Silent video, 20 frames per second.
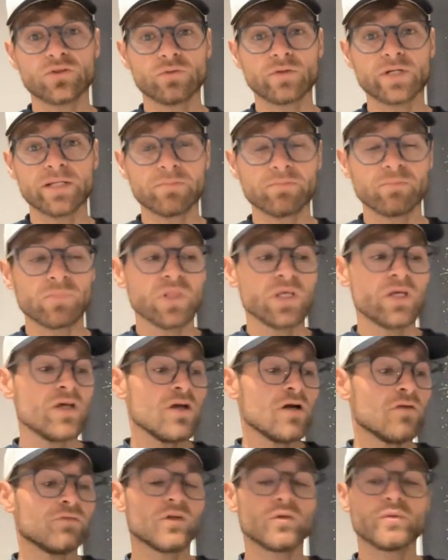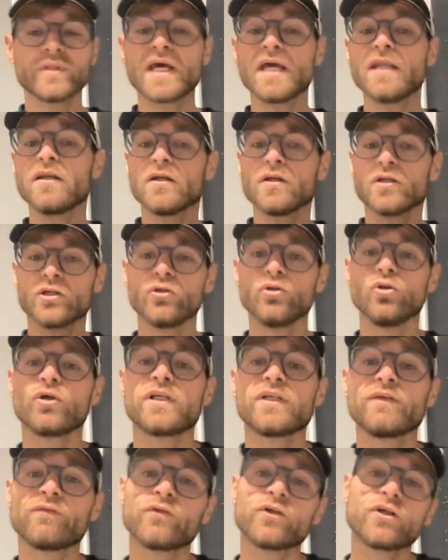3. Following that, you're
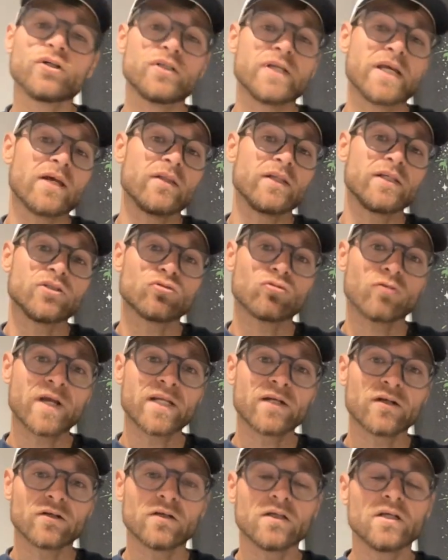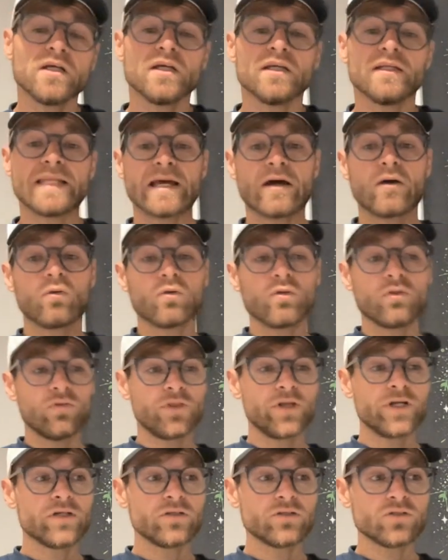looking for your daily trainer. Now,
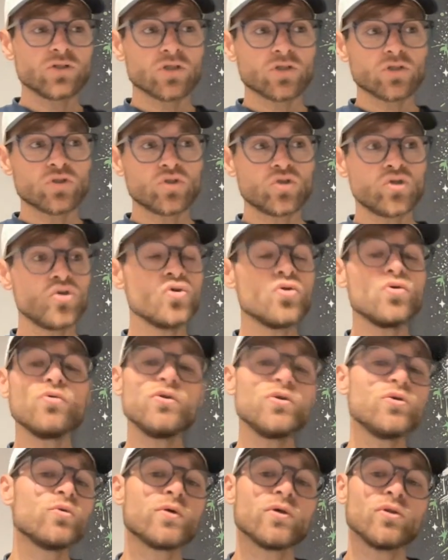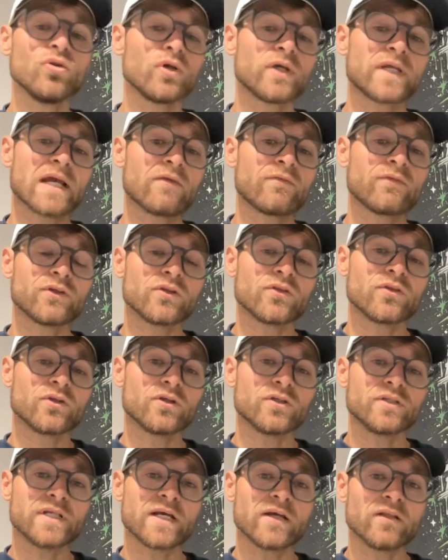there's two you can look at for
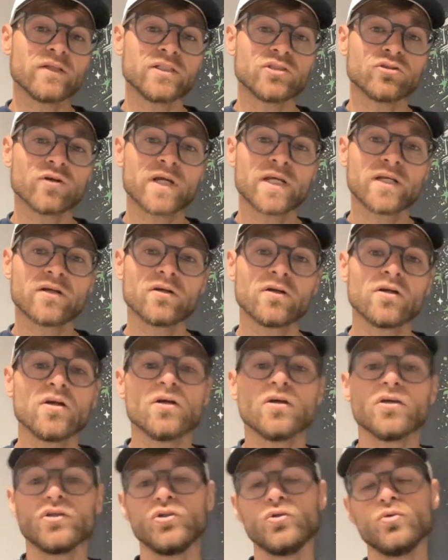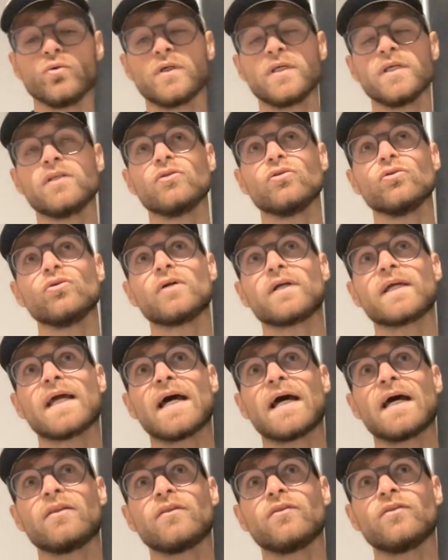their daily trainer. You can look
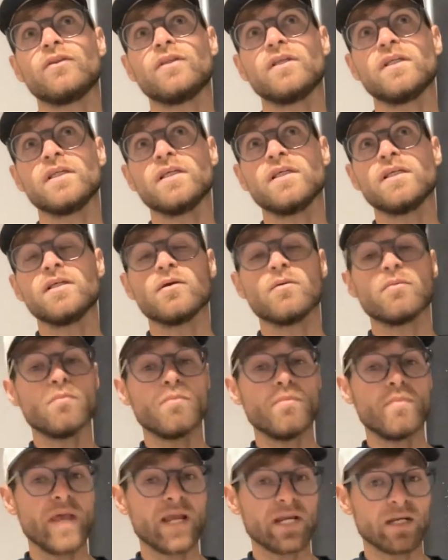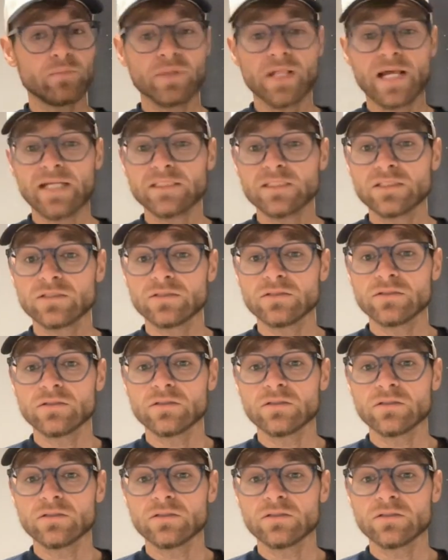at the Mega Blast,